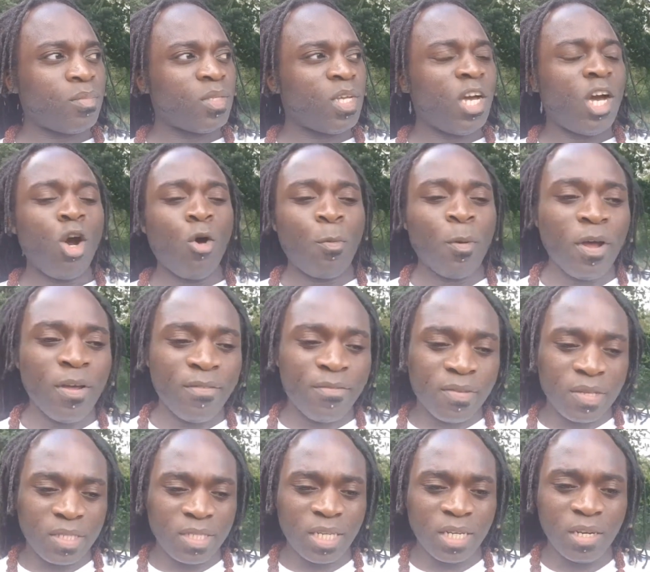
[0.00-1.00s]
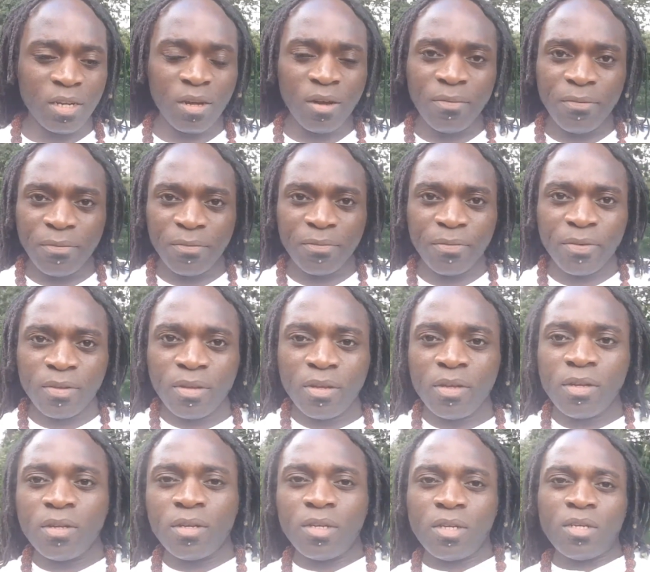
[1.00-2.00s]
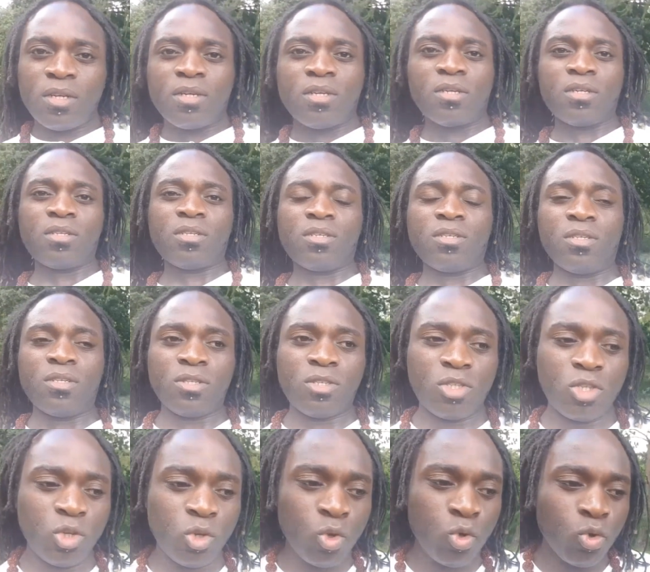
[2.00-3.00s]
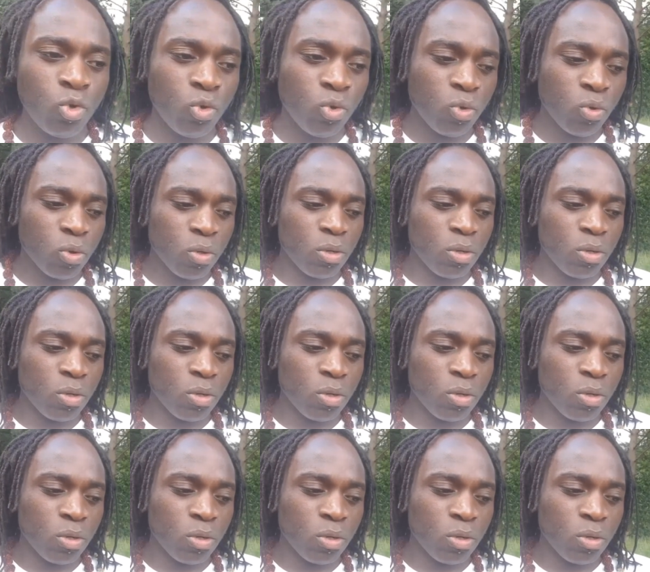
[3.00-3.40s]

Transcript: I hope I've said enough to